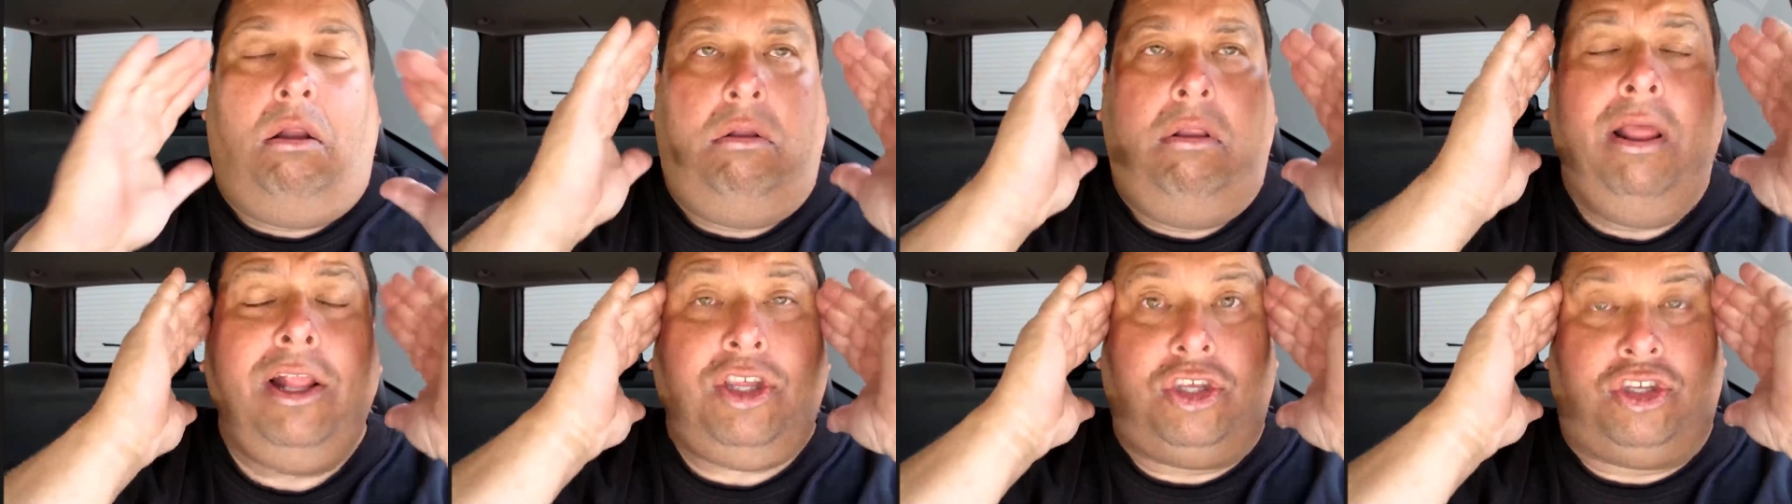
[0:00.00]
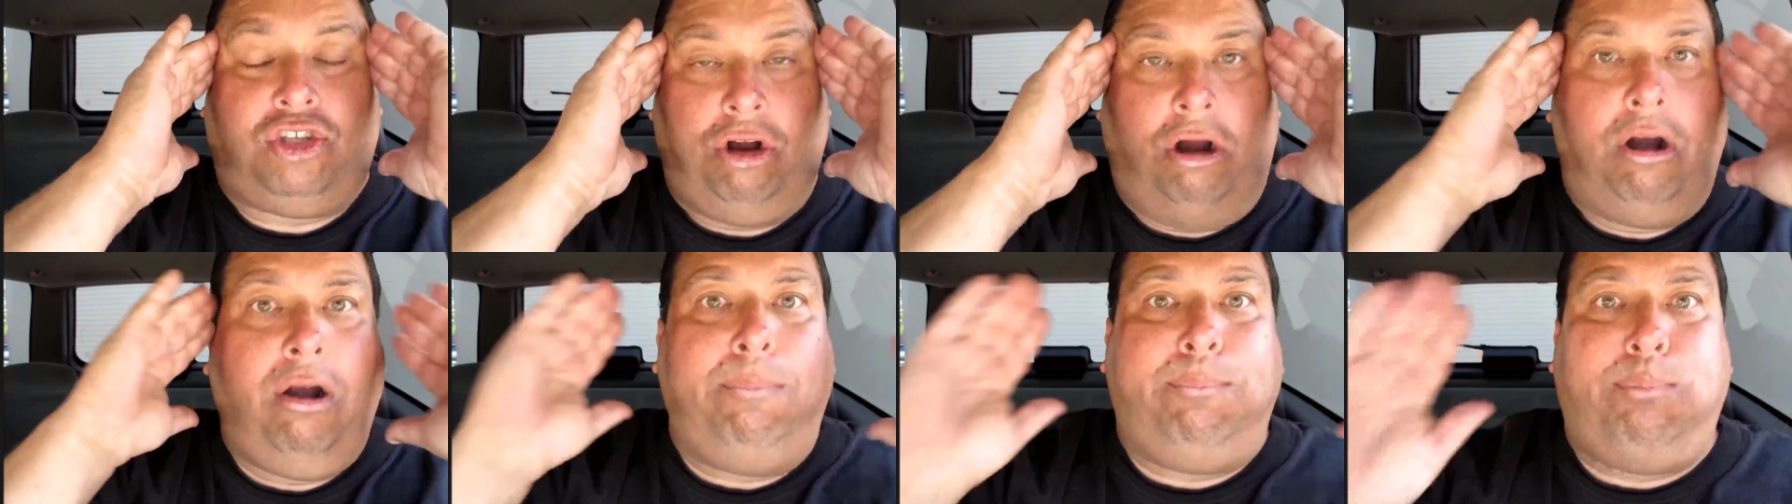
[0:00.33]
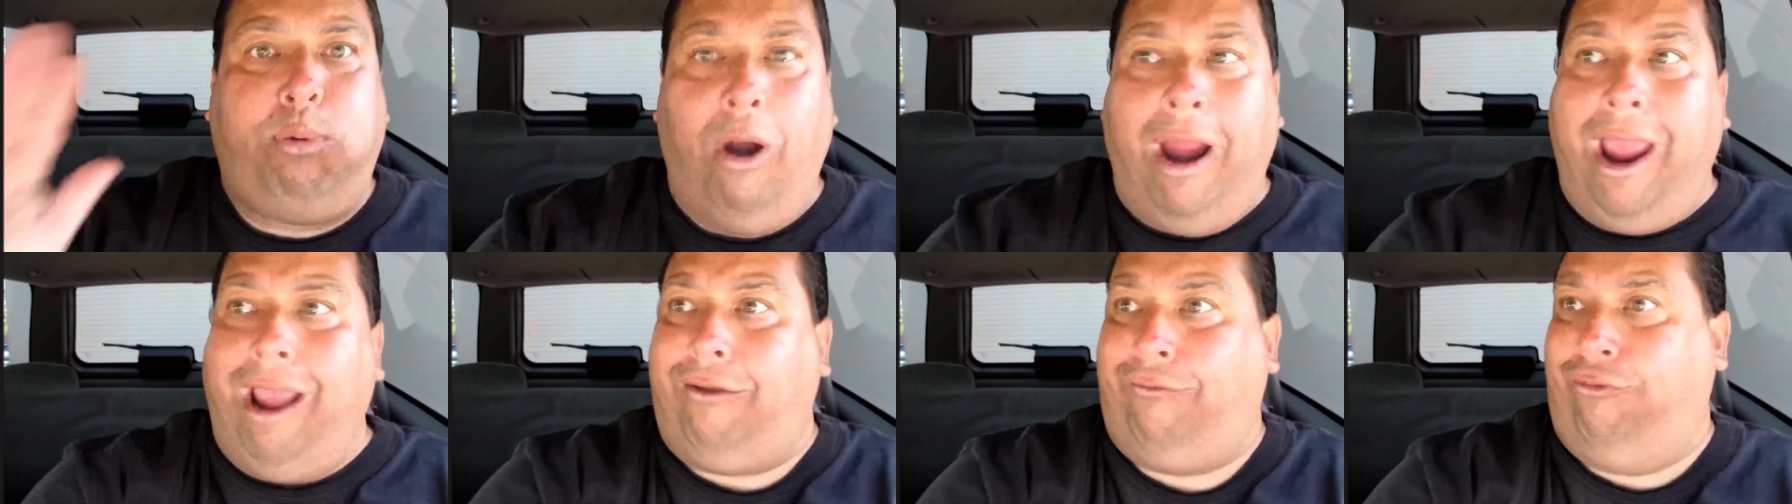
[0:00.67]
let's serve
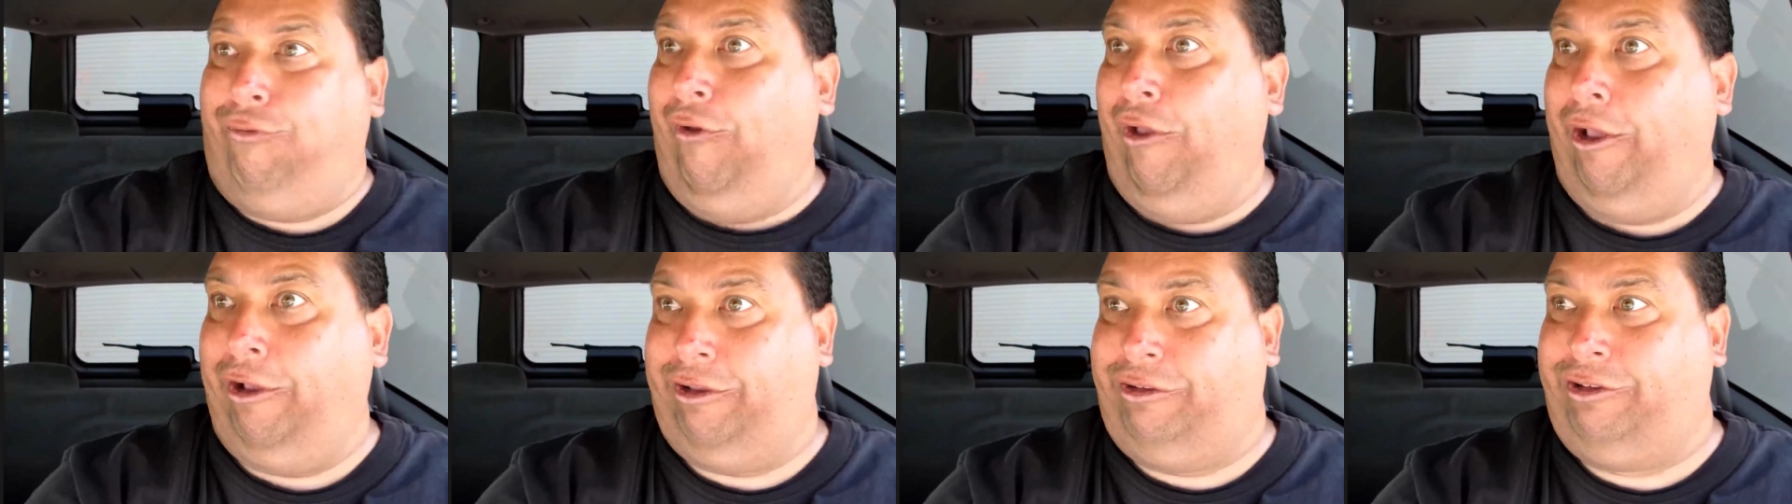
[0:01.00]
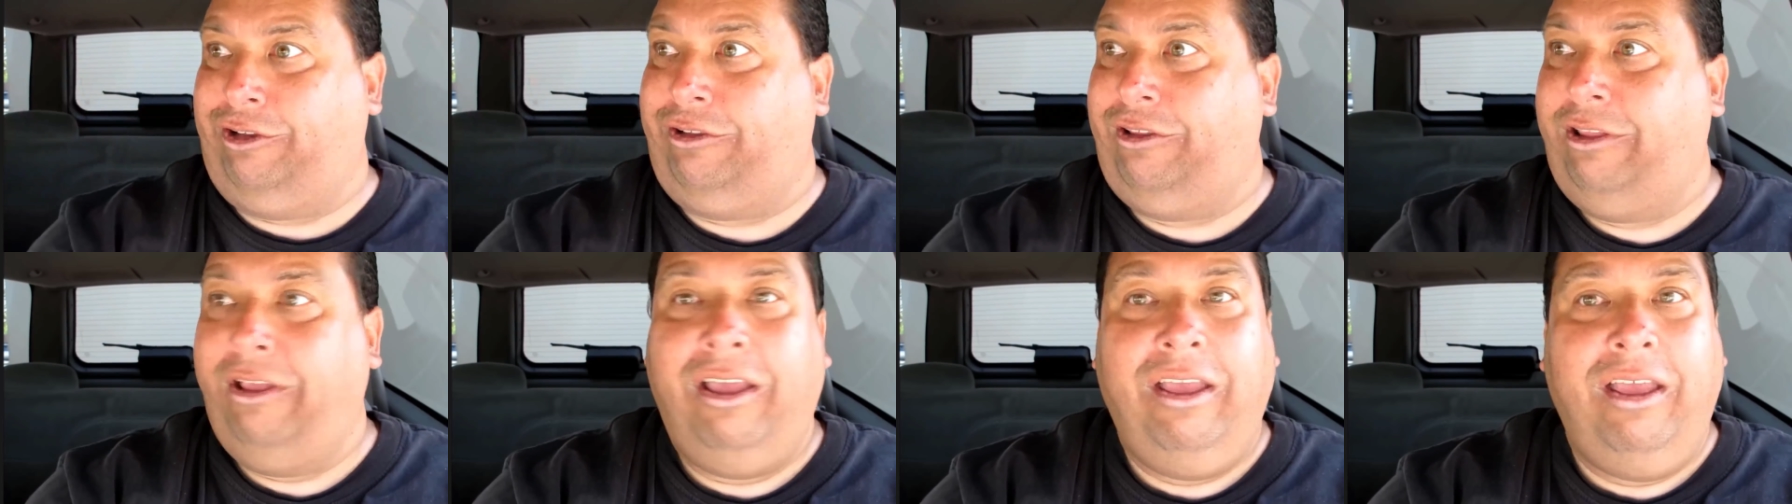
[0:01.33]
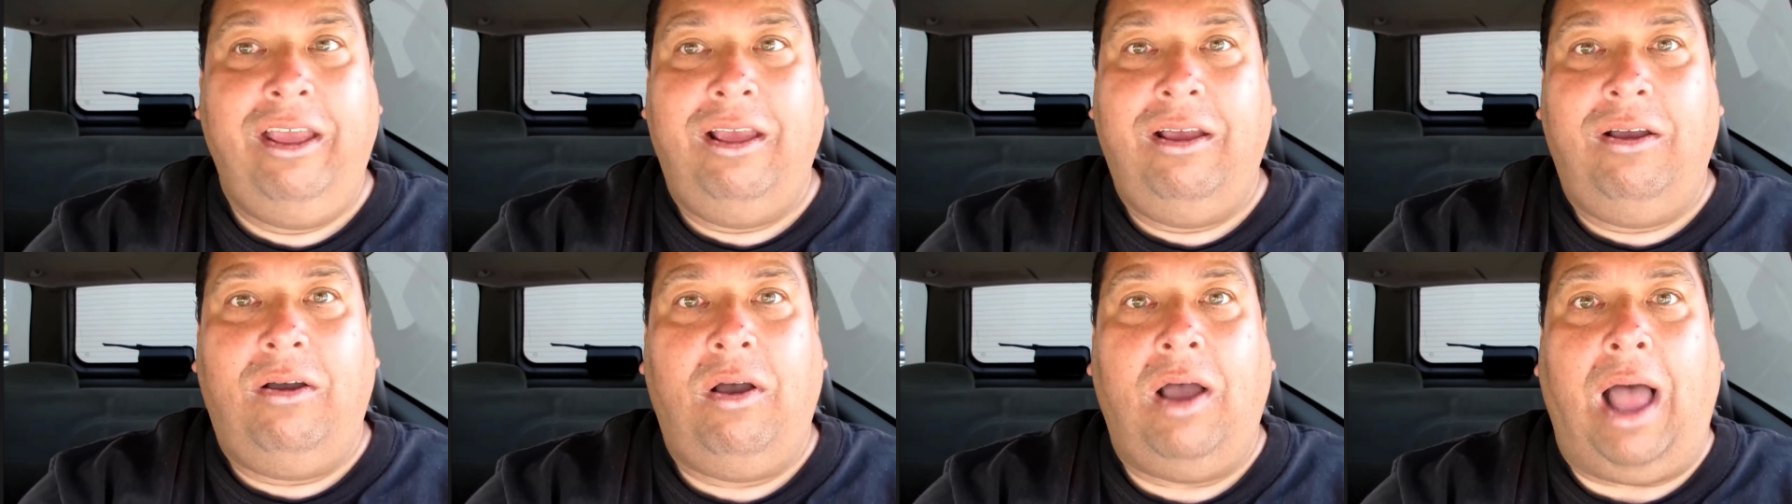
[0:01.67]
breakfast.
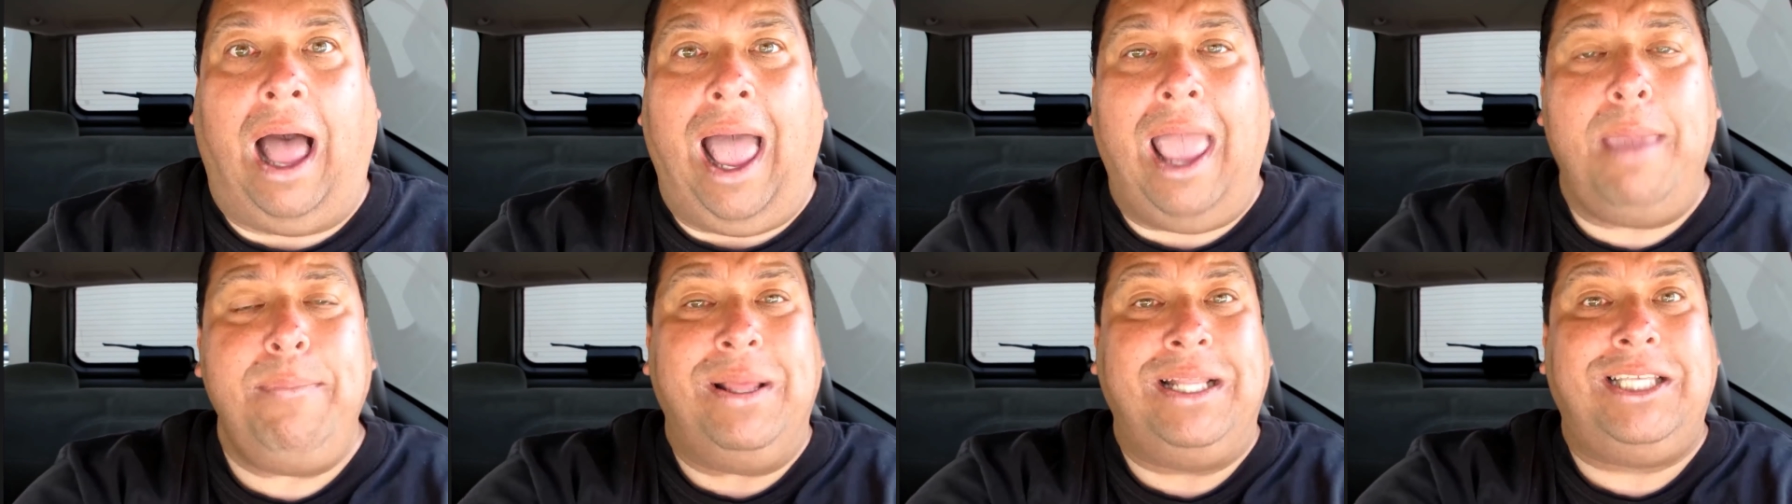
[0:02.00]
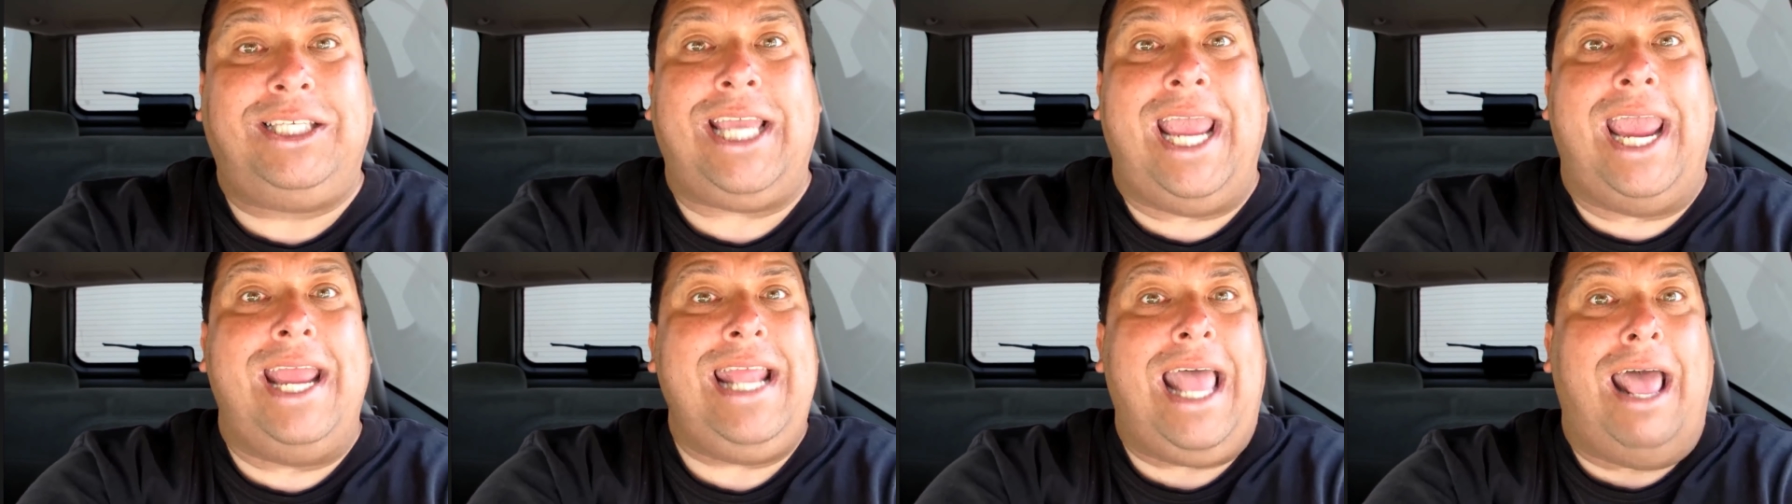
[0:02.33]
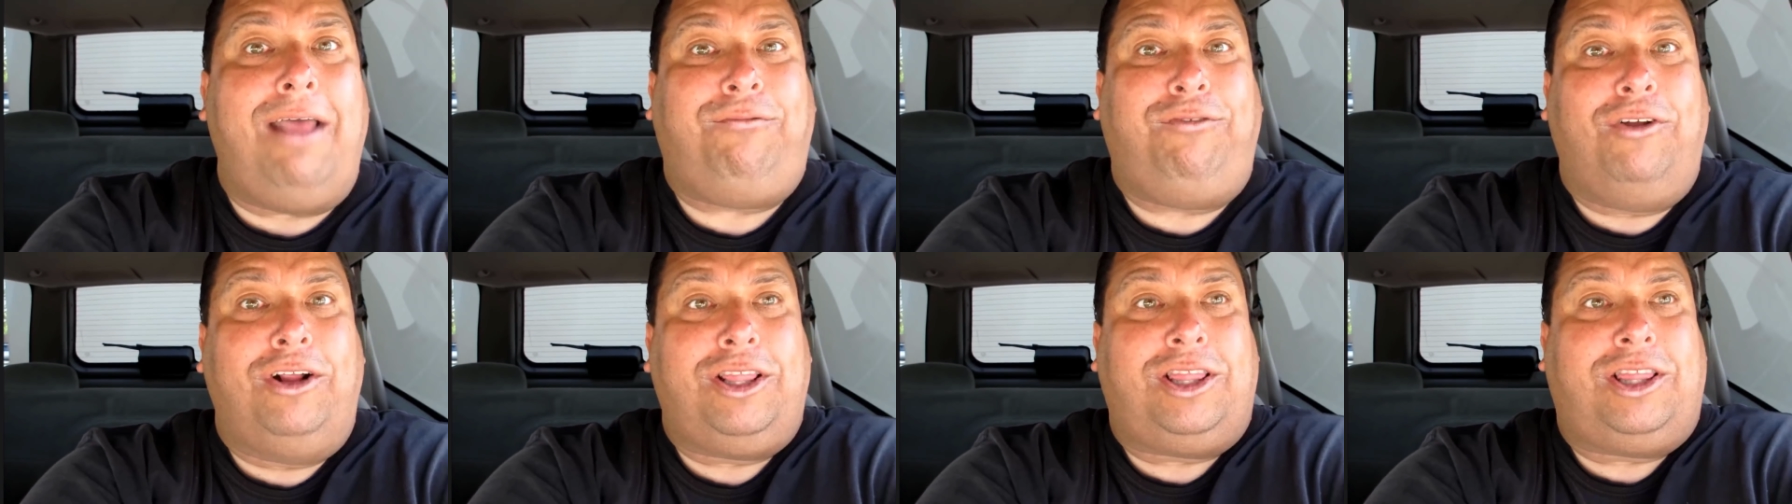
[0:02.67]
I've been saying
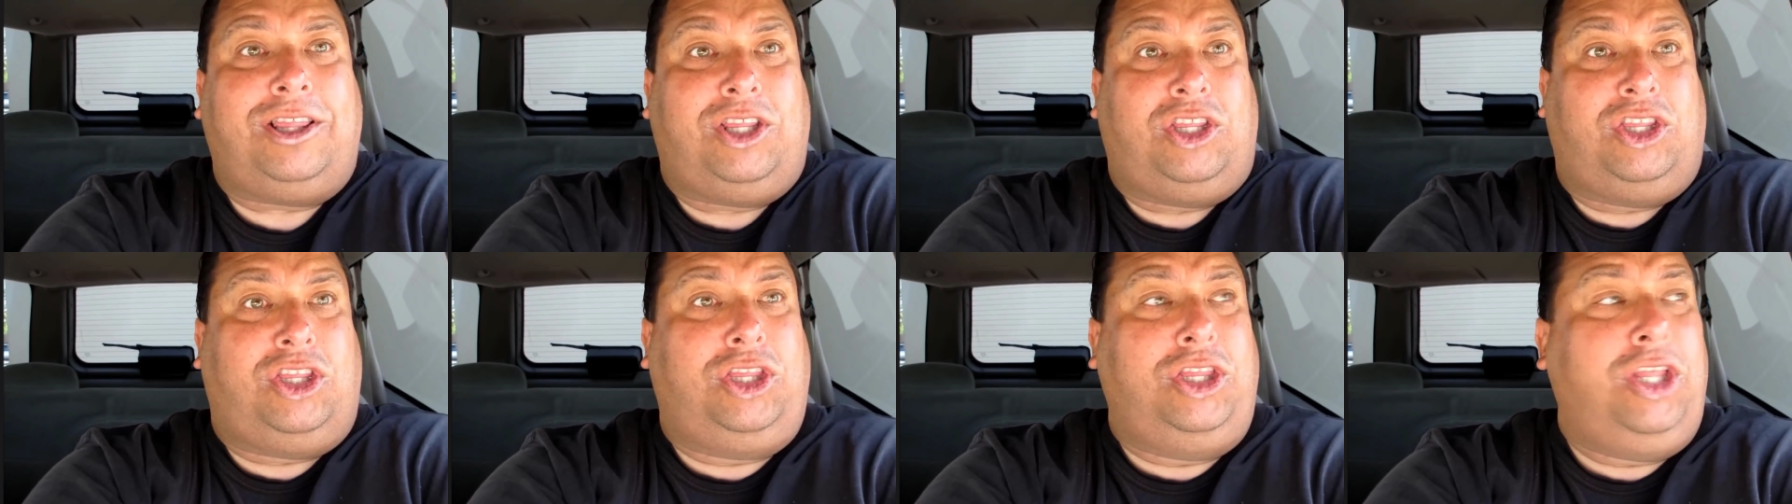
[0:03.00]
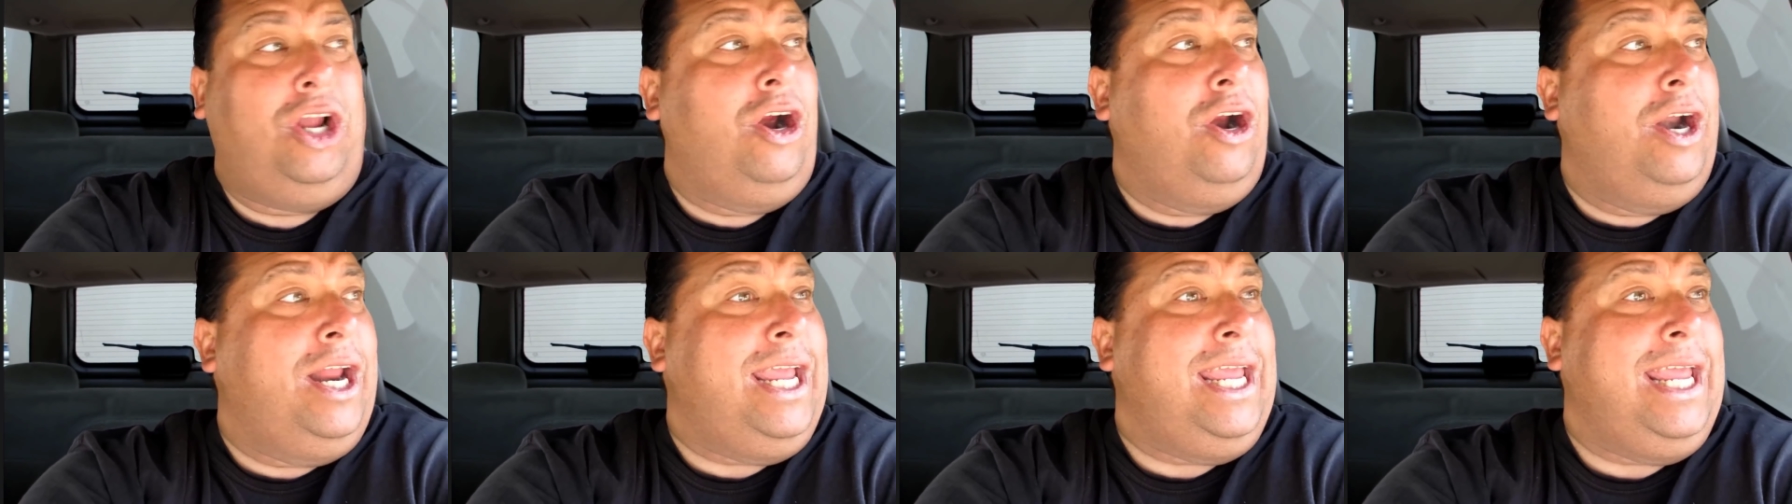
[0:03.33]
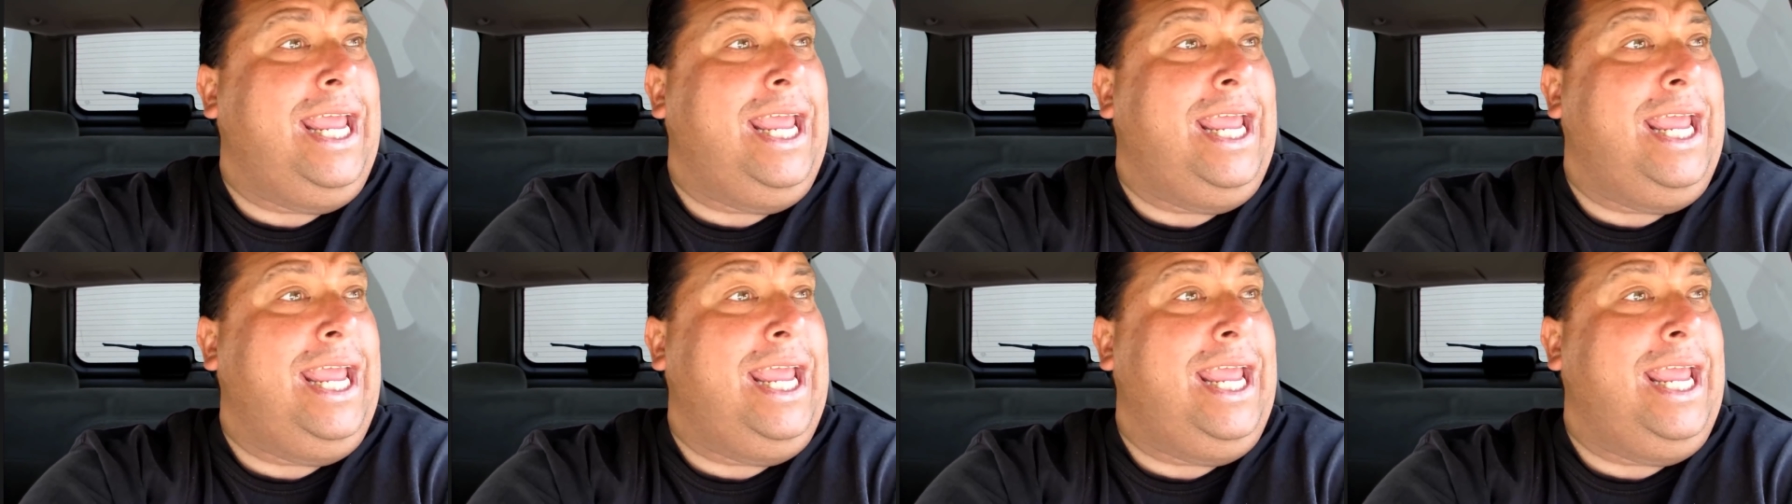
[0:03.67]
that for 30